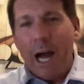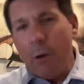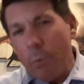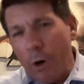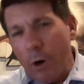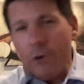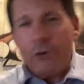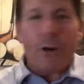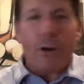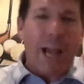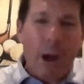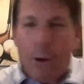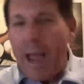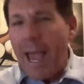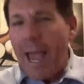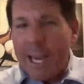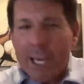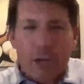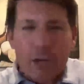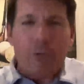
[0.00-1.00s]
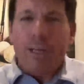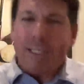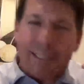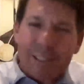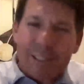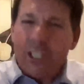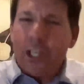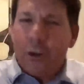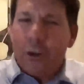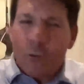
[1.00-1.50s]
I wonder how
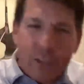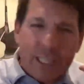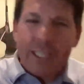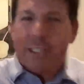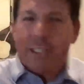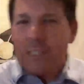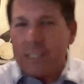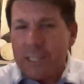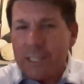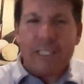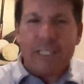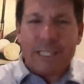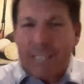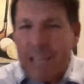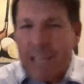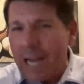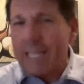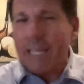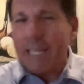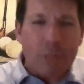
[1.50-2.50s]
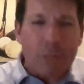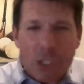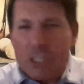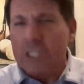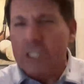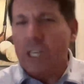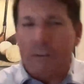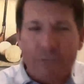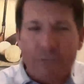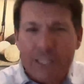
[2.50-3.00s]
accurate, these stock
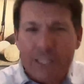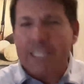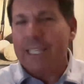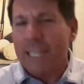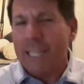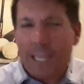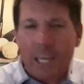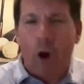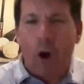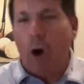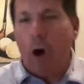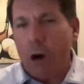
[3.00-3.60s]
images of this thing